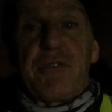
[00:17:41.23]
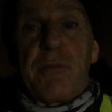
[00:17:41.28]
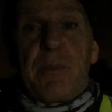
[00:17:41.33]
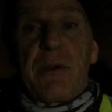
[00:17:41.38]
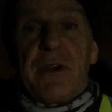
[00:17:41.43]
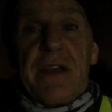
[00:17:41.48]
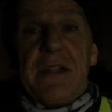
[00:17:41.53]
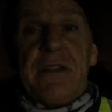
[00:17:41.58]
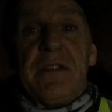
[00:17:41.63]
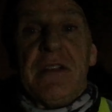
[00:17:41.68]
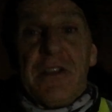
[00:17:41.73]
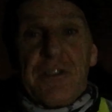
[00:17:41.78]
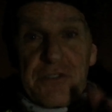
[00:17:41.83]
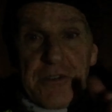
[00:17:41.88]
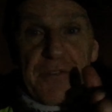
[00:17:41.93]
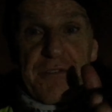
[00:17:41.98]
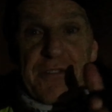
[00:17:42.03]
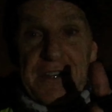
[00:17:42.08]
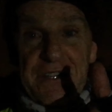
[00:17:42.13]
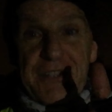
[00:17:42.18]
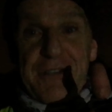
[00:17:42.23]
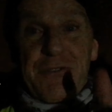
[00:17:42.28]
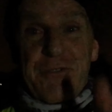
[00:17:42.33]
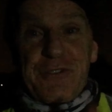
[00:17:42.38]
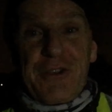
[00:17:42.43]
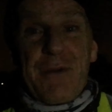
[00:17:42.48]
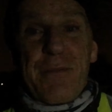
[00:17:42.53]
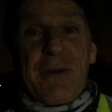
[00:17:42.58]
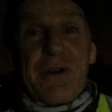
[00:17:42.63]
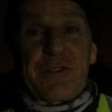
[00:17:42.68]
put in. So thank you
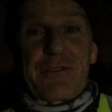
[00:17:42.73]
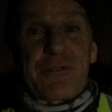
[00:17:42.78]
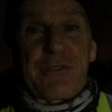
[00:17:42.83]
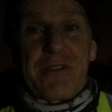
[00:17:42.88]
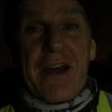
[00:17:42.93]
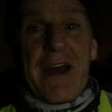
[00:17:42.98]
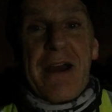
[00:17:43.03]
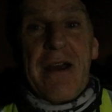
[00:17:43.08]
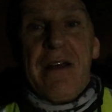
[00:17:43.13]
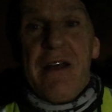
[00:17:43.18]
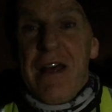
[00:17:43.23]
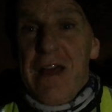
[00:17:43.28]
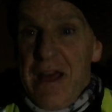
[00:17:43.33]
so much for that.